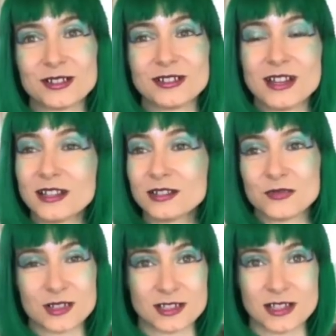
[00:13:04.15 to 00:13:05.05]
not the
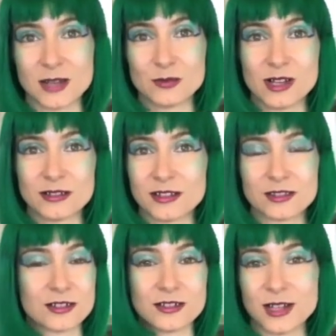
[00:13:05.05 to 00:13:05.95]
first time, not the
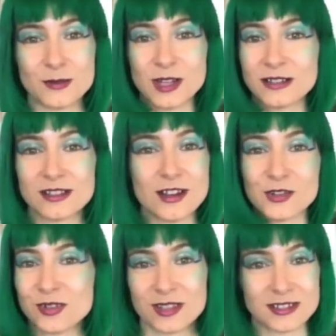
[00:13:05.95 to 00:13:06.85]
third time, not the
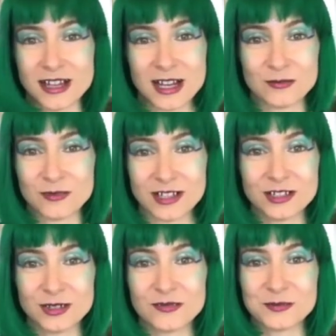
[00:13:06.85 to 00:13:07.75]
100th time, right?
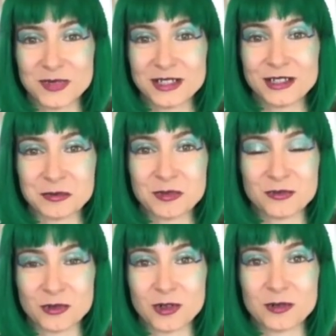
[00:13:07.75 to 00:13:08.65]
You have been here
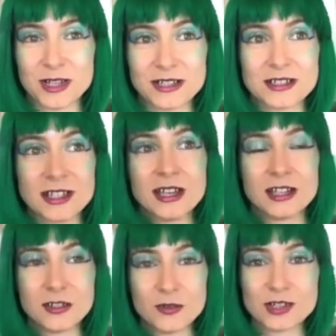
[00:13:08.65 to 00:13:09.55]
before, but
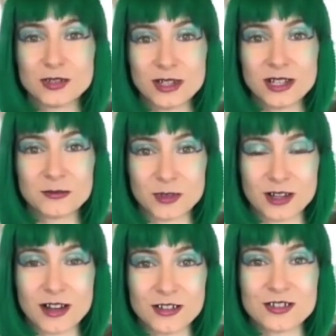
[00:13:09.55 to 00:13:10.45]
you are doing it more
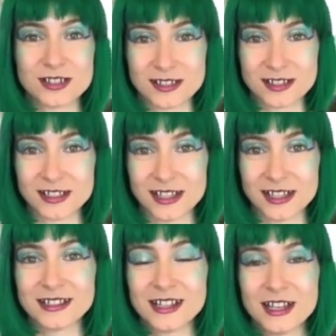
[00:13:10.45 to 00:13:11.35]
consciously,
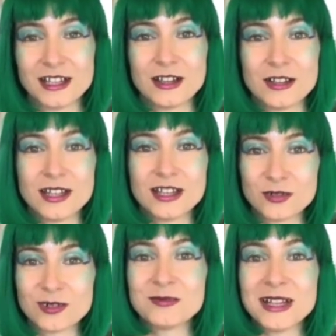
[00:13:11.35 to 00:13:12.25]
and
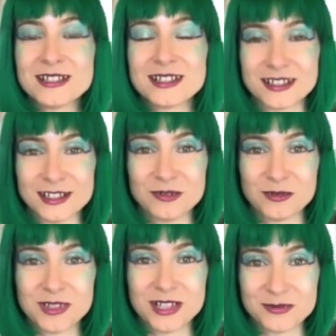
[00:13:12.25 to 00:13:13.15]
incrementally you
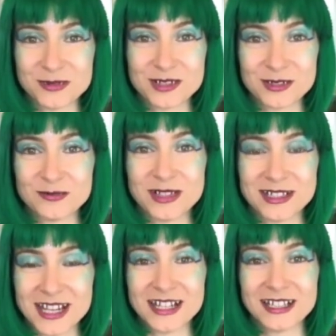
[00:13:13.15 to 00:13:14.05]
will be able to
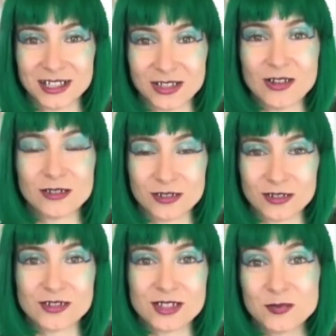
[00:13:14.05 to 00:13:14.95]
maintain it
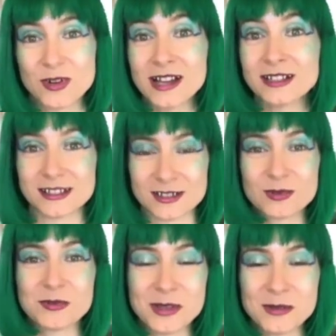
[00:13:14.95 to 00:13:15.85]
longer. Just practice.
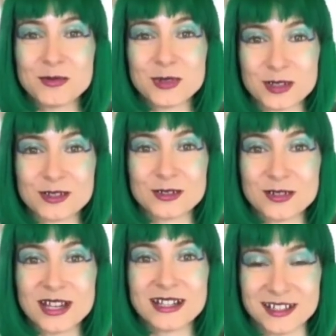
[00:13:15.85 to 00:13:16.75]
Remember to
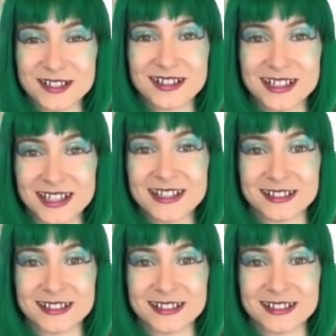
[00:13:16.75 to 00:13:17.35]
get here again.